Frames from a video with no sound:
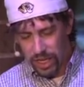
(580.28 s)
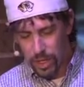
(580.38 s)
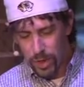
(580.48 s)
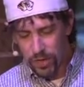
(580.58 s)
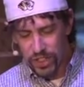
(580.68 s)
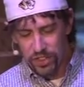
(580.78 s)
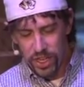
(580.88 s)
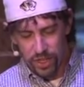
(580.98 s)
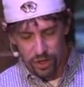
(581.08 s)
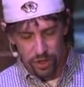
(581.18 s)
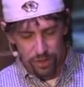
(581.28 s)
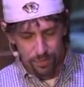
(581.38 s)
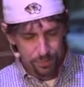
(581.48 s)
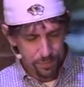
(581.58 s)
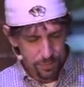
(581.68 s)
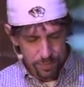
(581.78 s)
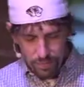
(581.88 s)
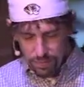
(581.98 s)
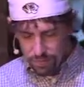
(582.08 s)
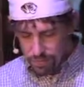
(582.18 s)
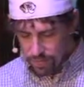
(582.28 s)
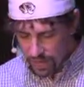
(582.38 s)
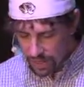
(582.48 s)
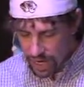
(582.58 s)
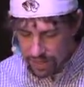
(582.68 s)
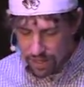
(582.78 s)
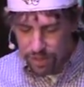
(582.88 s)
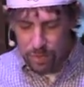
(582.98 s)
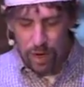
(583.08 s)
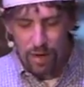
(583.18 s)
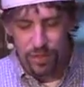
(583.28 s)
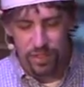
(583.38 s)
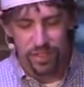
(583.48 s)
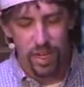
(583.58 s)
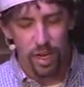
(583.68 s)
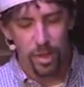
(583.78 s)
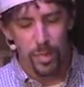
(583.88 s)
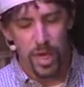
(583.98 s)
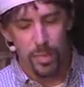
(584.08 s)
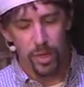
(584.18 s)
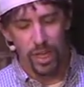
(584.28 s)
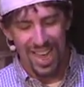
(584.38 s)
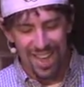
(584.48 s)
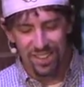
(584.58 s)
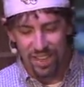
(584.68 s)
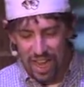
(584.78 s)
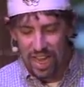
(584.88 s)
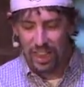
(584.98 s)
In the book of Ezekiel, God tells the prophet to tell the people, "As I